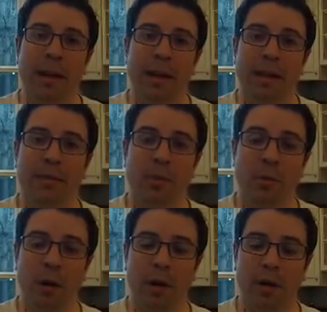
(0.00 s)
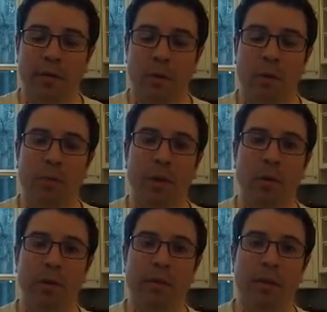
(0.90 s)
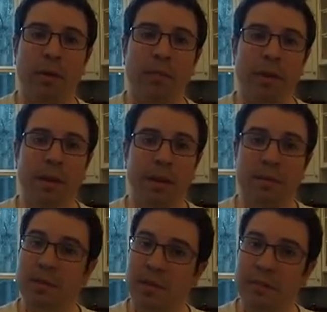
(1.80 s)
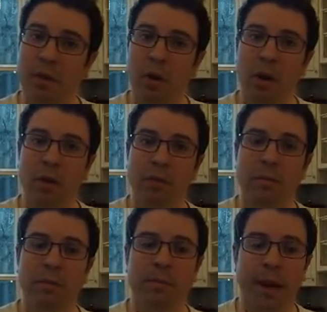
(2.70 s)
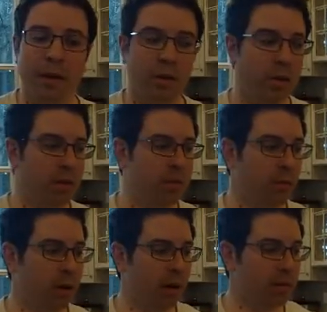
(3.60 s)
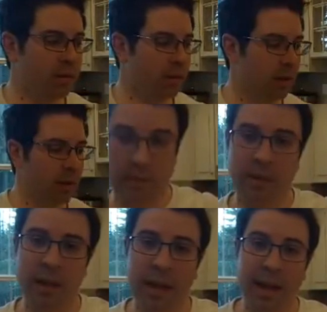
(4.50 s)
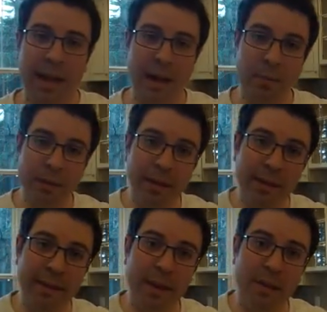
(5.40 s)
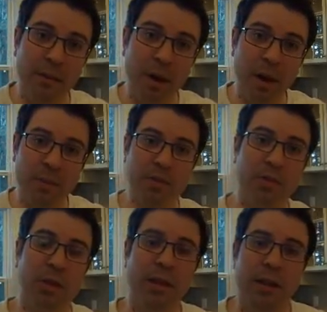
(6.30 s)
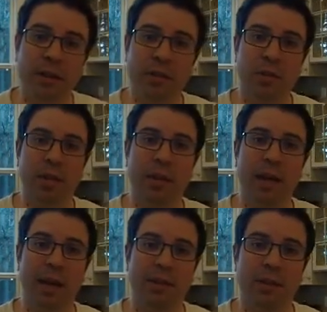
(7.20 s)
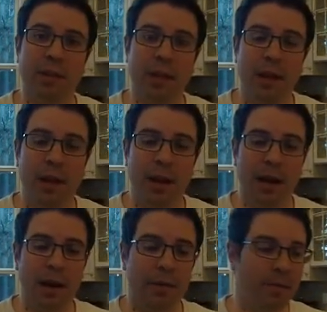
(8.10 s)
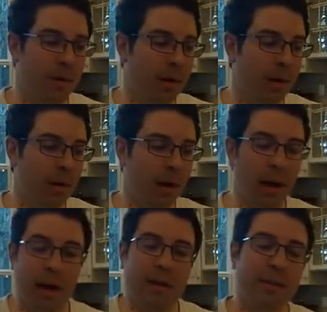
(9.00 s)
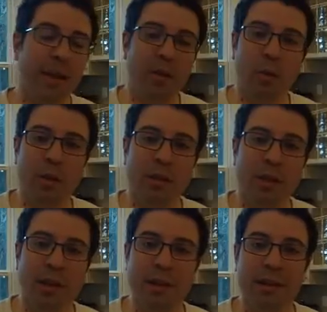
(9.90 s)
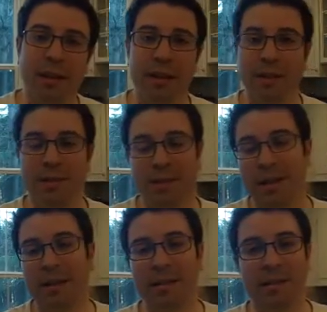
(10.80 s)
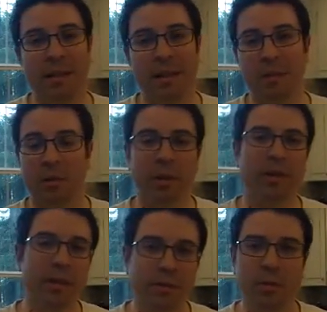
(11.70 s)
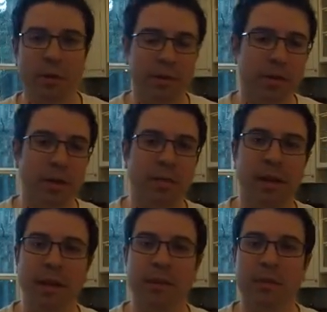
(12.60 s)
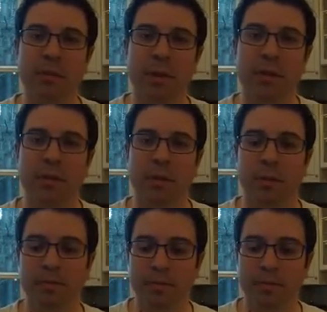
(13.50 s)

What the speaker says: if you want to pick one of these up, give Steve a call, Backyard Custom Rods. And I'll put that down at the bottom of the screen here just so you can catch it. I can take orders and I can send it to Steve, but really Steve's the one that's going to be taking this from here. So